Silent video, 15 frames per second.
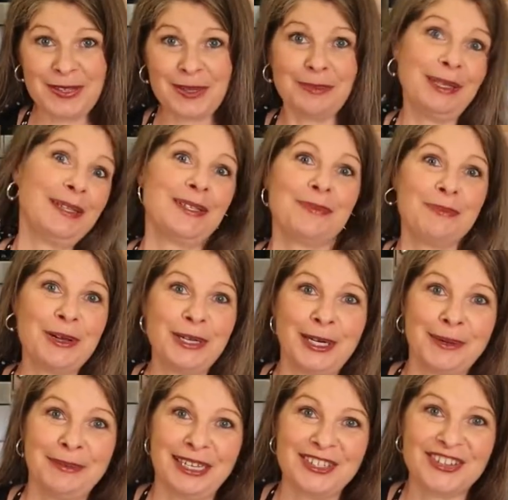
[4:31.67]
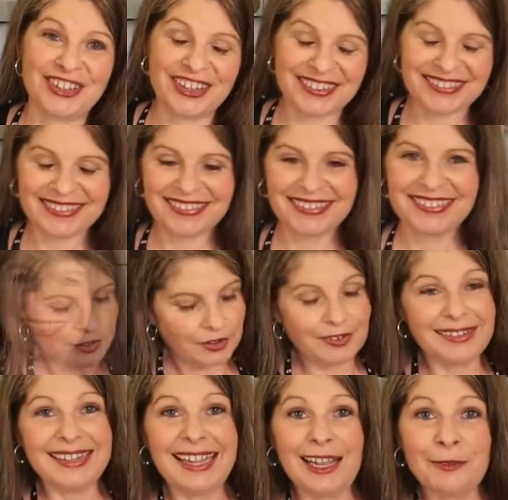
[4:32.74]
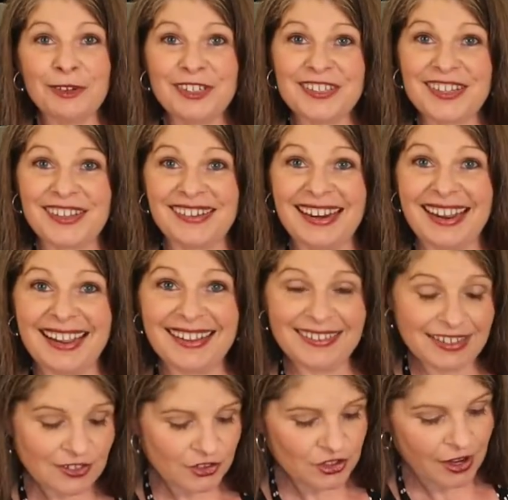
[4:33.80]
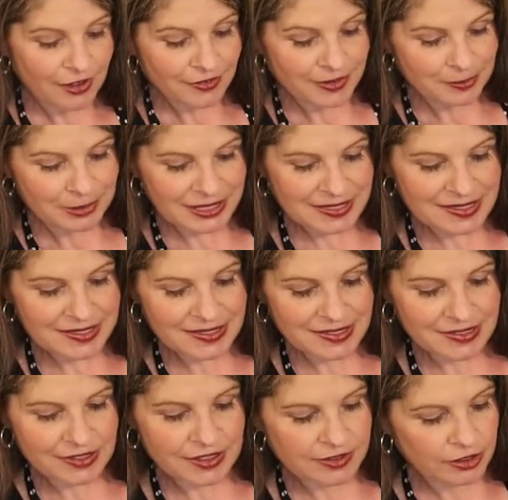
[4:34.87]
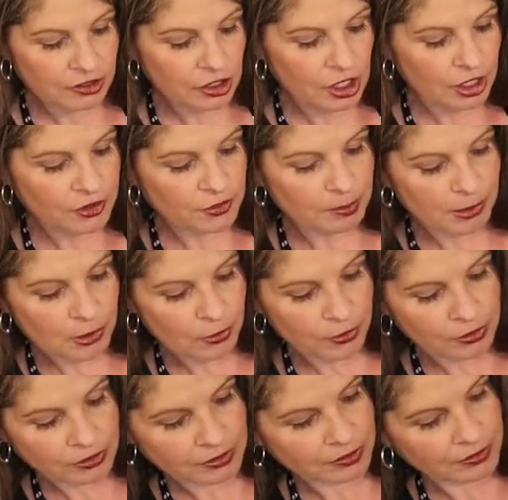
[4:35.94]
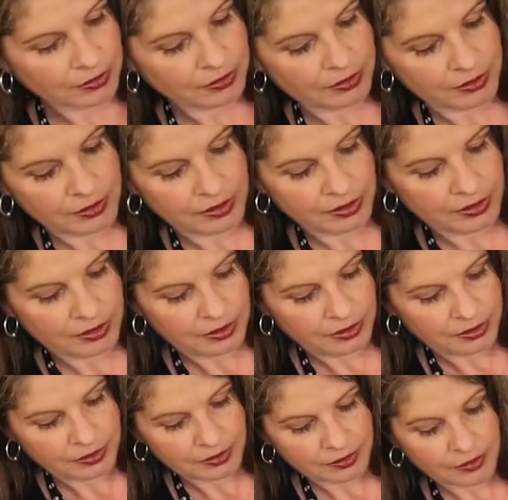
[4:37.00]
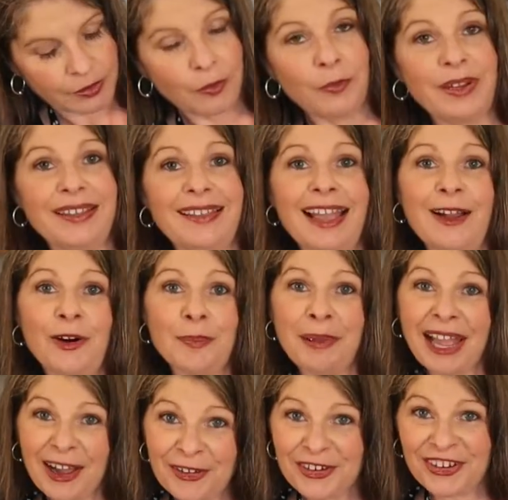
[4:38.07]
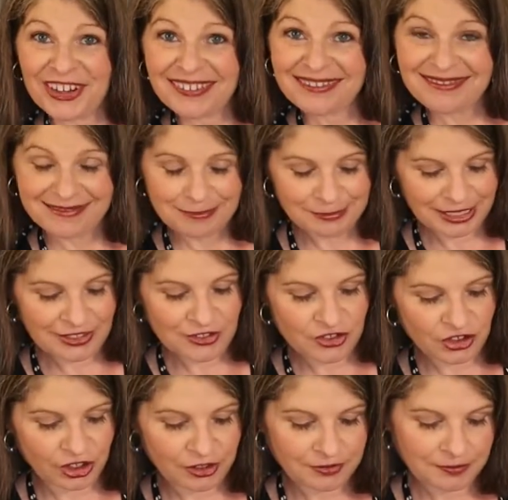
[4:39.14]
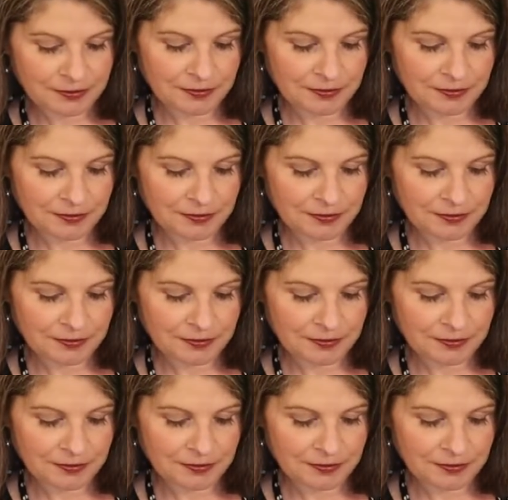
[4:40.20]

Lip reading: so that it blends up well in our mixture. Now we're just gonna add these chocolate pieces to the large bowl with our powder mixture.